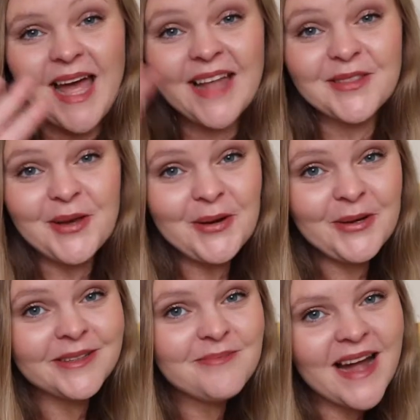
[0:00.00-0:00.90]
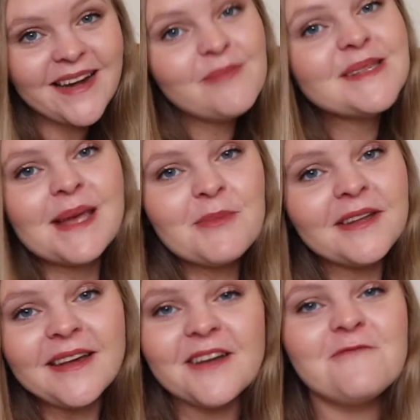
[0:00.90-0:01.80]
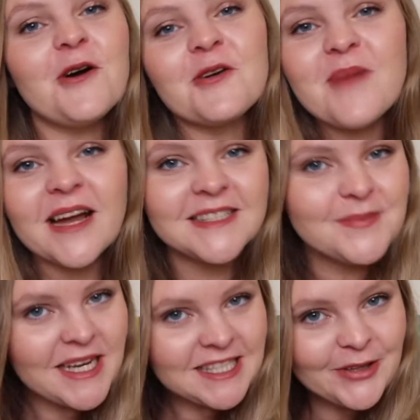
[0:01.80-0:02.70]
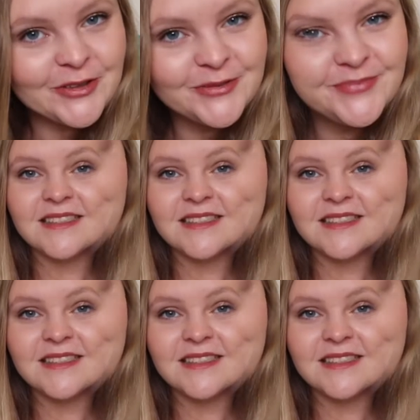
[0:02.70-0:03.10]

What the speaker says: Hello, my name is Emily and welcome back to my channel.